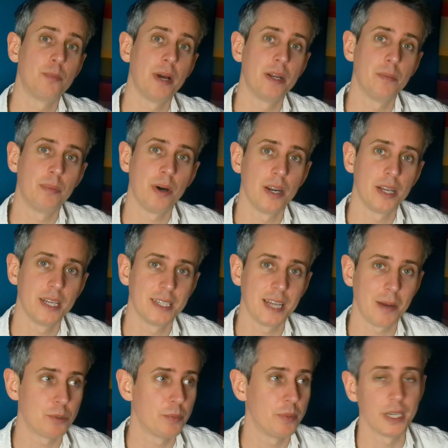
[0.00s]
Ben and Polly
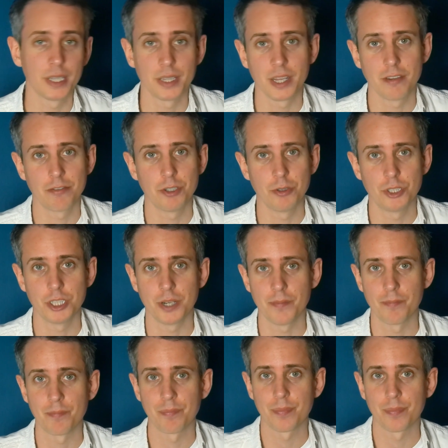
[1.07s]
adapt to being in their future.